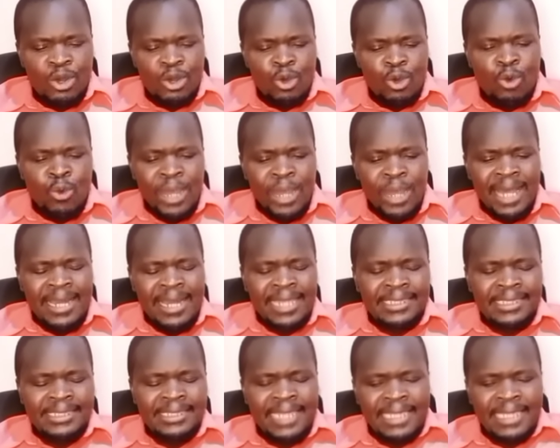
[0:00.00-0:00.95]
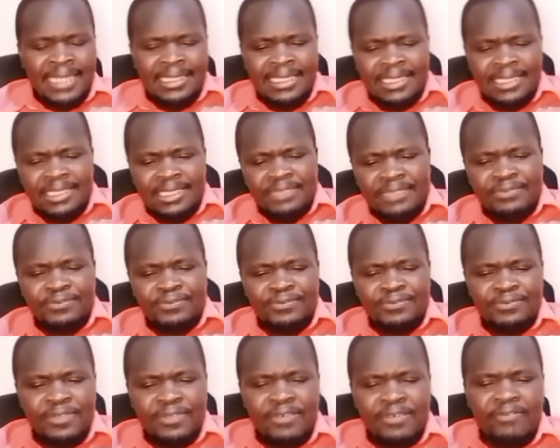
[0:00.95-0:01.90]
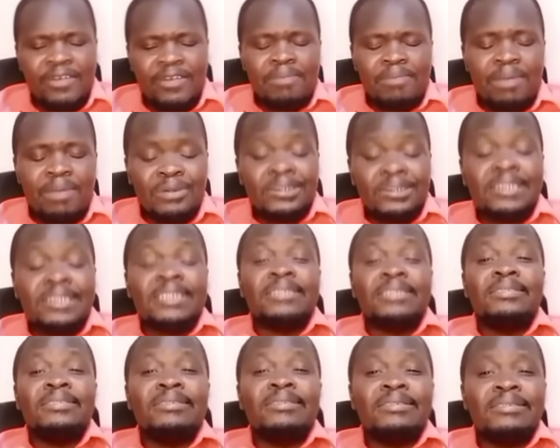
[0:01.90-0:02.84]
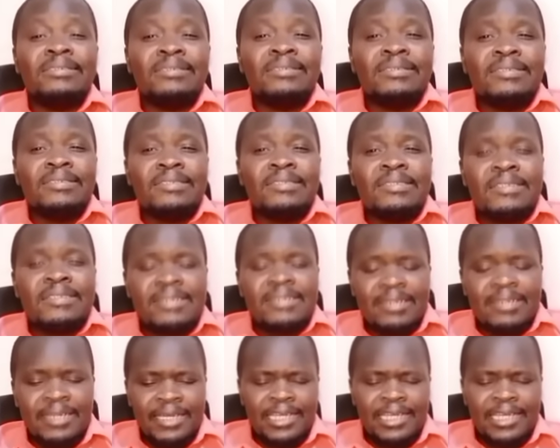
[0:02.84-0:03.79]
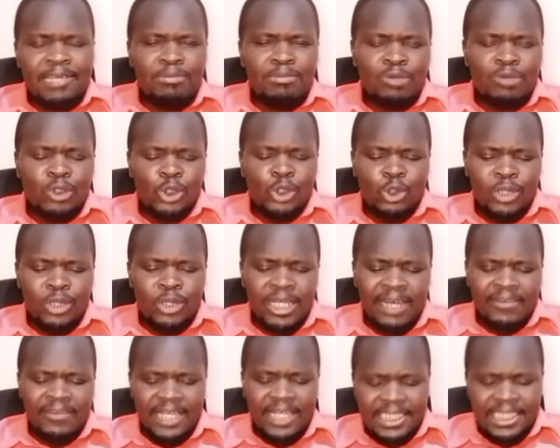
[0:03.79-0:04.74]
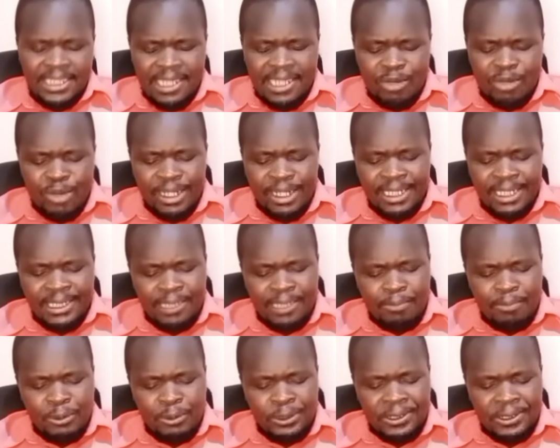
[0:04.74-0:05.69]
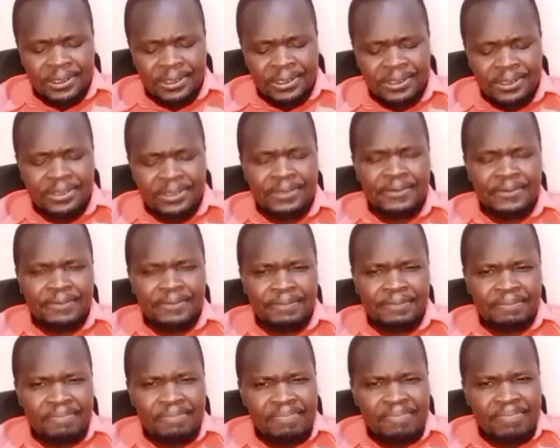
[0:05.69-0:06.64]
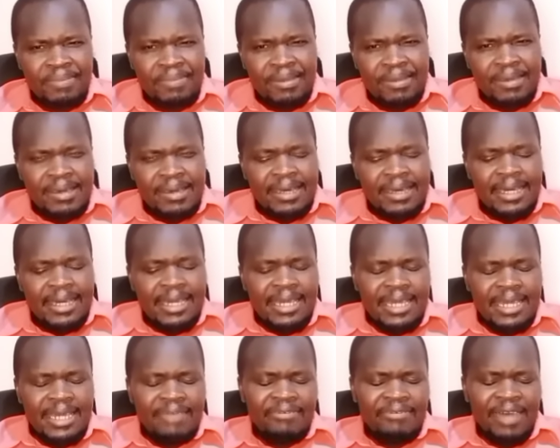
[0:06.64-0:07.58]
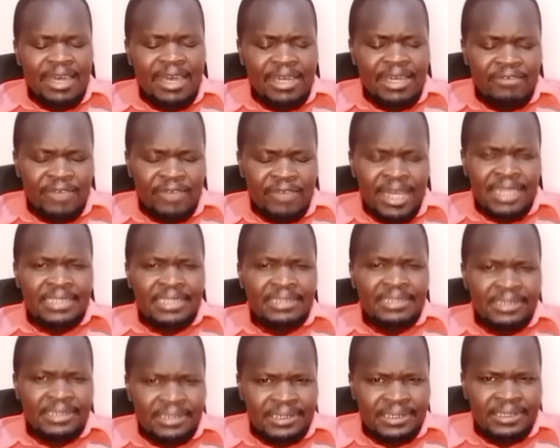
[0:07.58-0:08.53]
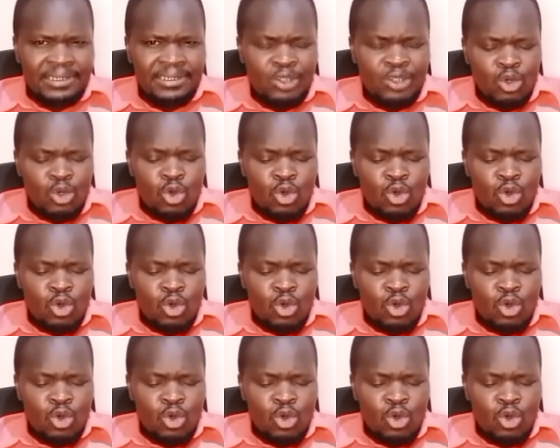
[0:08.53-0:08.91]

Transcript: Where does that leave the mountain and more so regarding Gachagua and his supporters? In the event